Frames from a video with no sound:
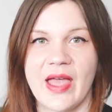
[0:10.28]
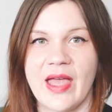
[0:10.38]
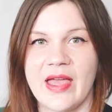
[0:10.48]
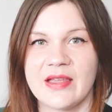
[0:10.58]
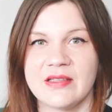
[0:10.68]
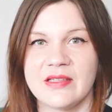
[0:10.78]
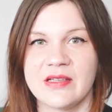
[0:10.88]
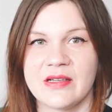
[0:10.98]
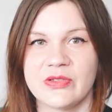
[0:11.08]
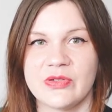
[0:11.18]
and
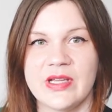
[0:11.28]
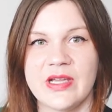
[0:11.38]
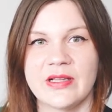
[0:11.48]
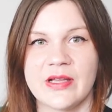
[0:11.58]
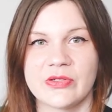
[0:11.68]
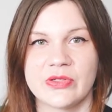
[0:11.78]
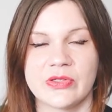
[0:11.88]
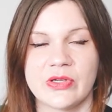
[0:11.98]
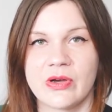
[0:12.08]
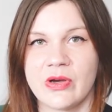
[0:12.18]
uh, today I'd like to
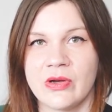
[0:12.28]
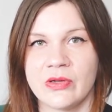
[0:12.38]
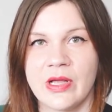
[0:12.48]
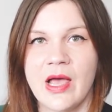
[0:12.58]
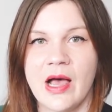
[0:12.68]
talk on